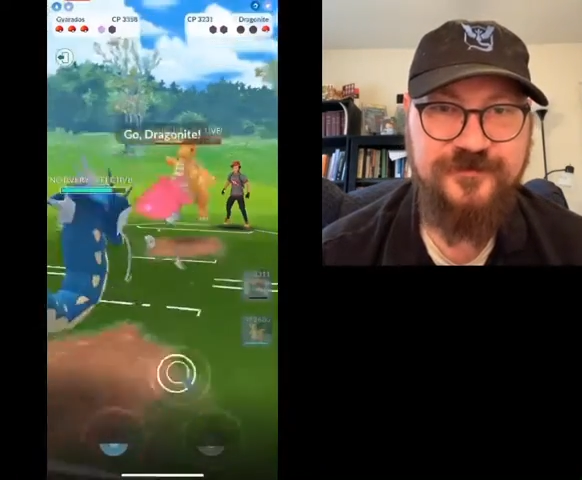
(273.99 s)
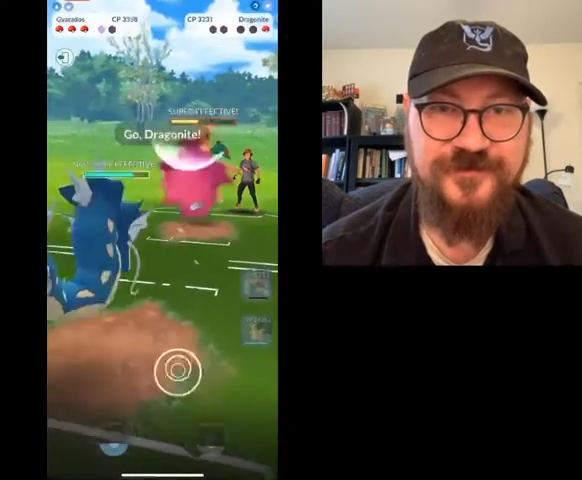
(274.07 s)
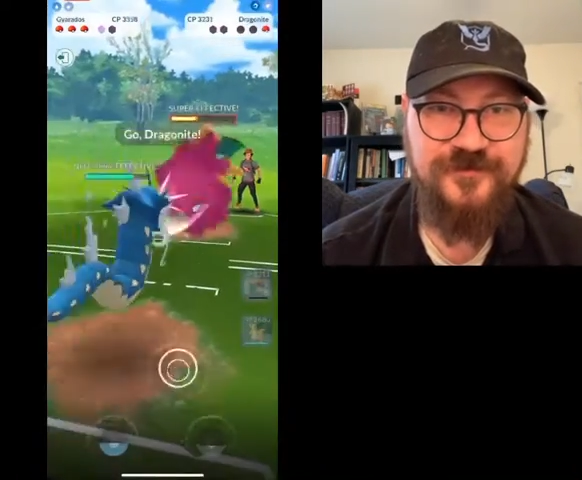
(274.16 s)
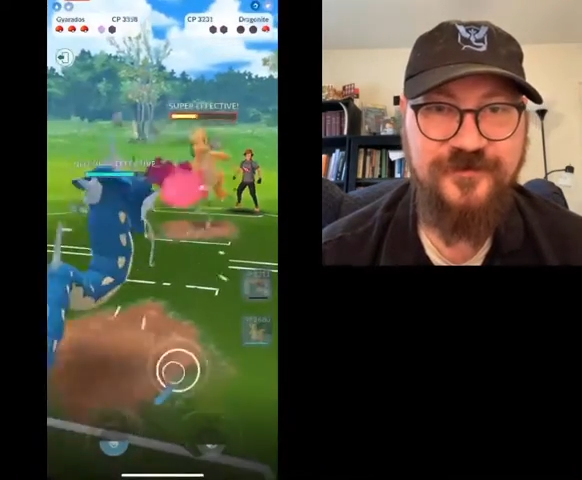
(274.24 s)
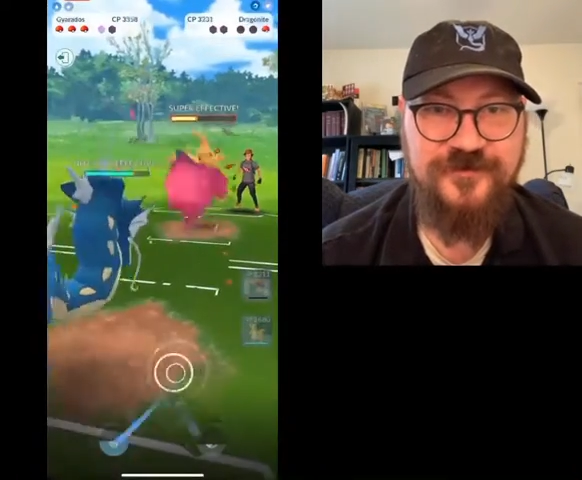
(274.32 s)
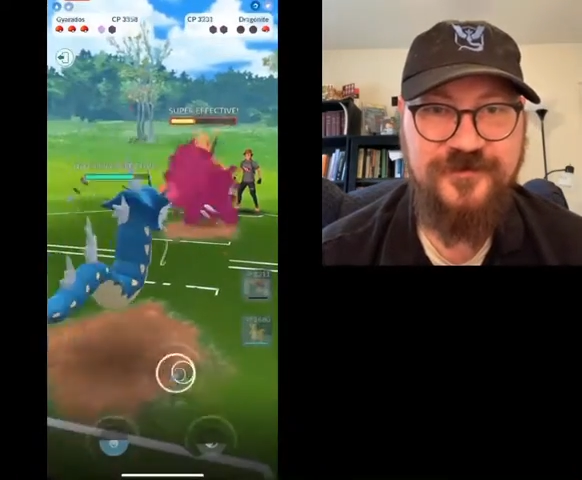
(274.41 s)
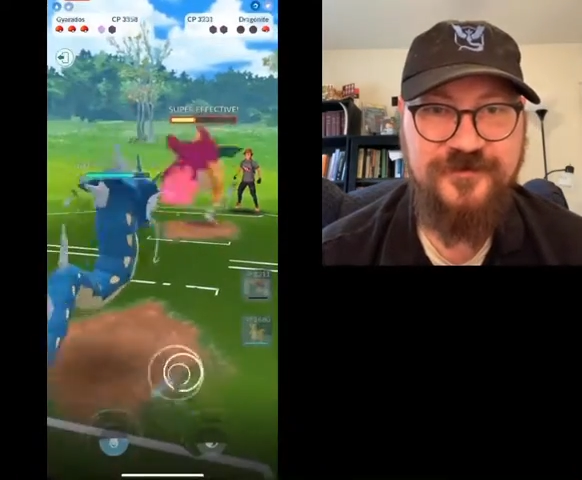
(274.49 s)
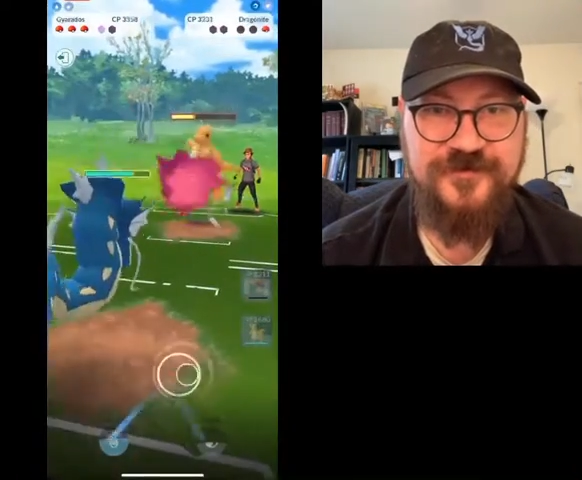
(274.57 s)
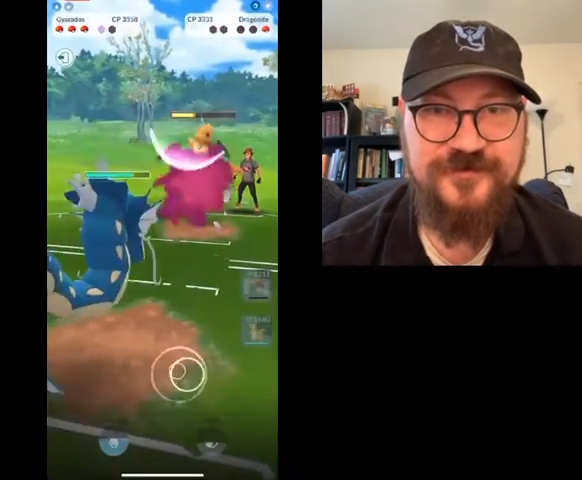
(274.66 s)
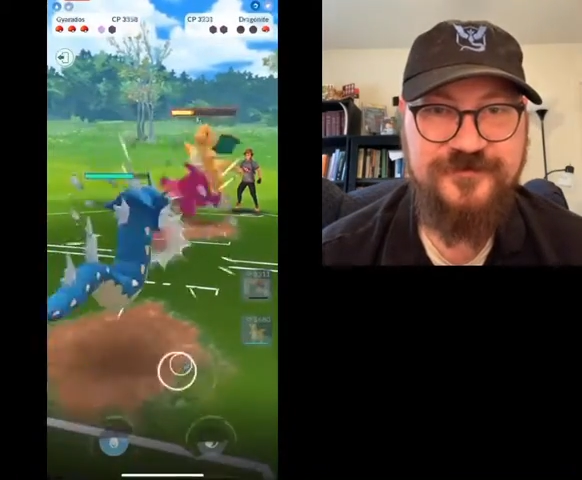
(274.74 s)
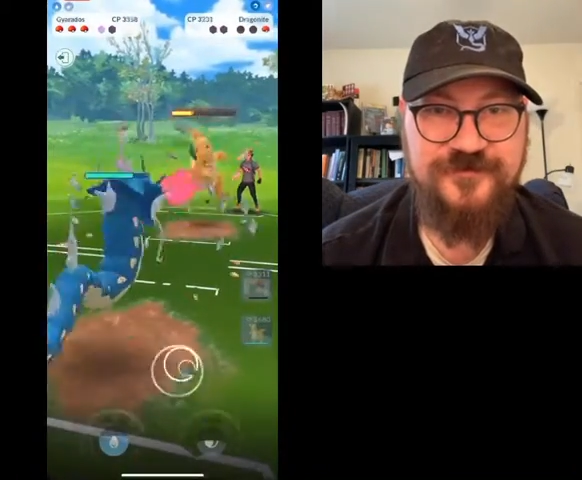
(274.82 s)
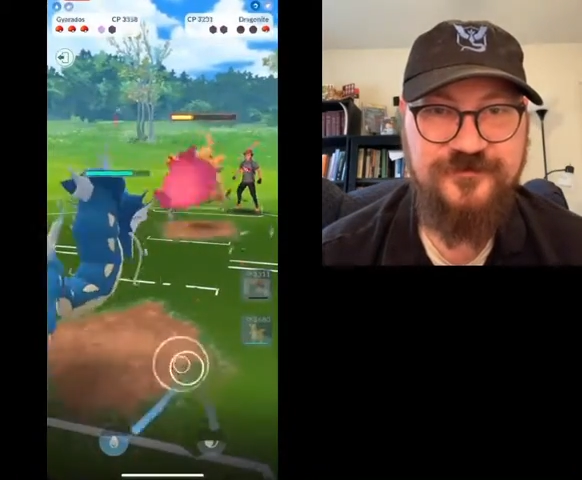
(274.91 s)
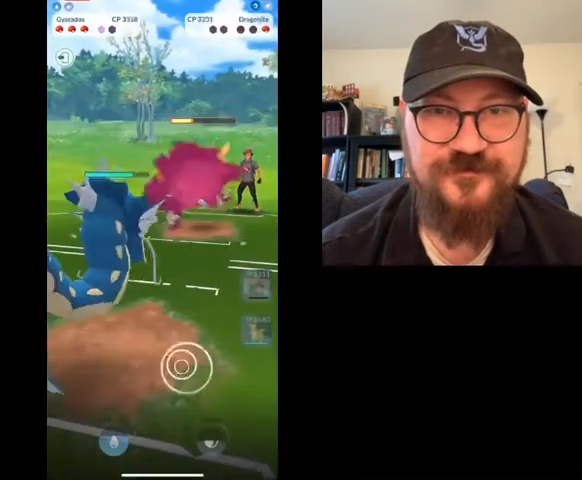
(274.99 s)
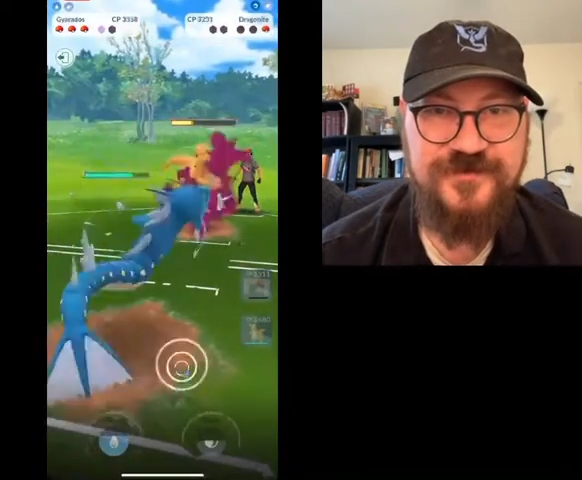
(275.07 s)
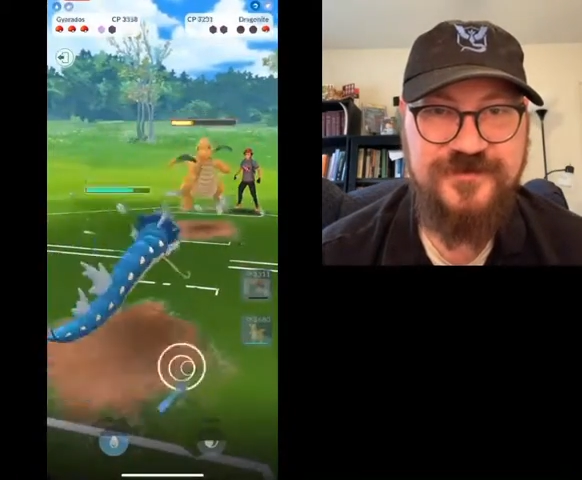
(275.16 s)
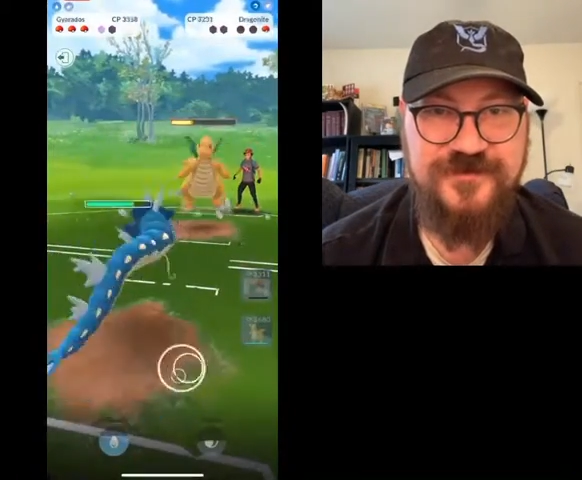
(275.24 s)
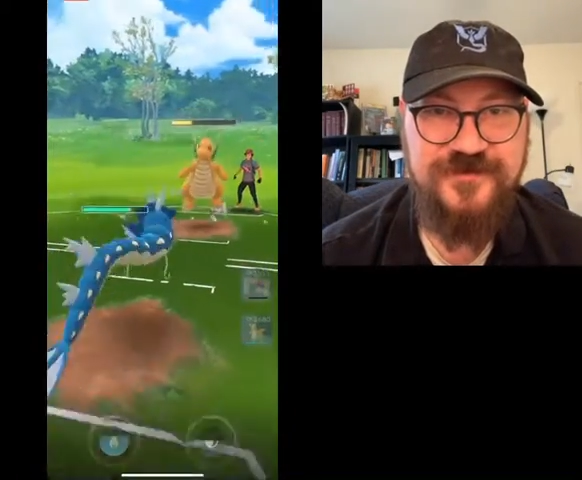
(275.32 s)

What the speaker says: but our Gyarados already